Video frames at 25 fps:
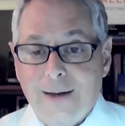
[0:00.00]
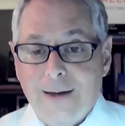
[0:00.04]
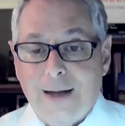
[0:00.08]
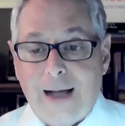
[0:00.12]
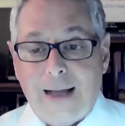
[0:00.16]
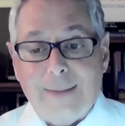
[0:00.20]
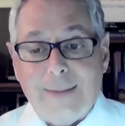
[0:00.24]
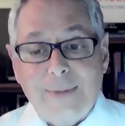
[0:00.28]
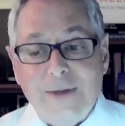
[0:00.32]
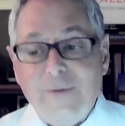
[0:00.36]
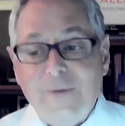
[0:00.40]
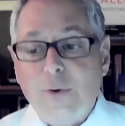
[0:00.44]

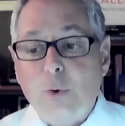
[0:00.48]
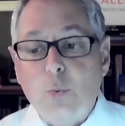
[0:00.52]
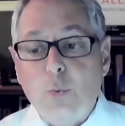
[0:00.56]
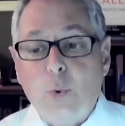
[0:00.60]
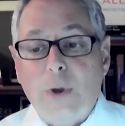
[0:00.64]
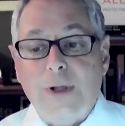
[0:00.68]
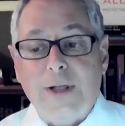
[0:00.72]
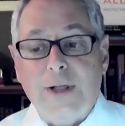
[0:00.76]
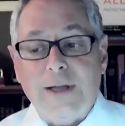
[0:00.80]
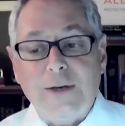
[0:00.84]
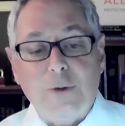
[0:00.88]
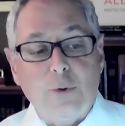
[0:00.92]
I'm even
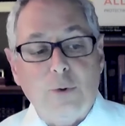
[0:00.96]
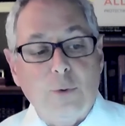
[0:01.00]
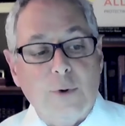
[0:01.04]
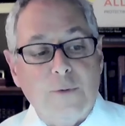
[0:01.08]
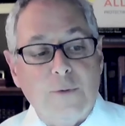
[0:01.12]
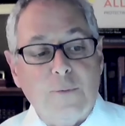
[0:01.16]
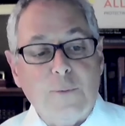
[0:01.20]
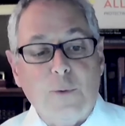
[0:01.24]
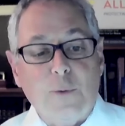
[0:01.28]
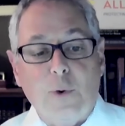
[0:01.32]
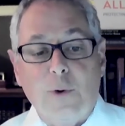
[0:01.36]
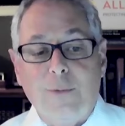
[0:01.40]
willing to
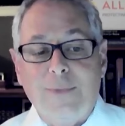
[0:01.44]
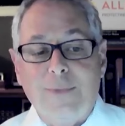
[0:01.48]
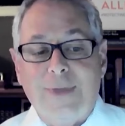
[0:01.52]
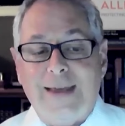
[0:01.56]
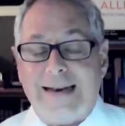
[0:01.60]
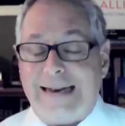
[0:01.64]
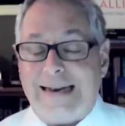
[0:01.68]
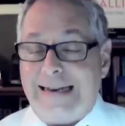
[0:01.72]
affirm that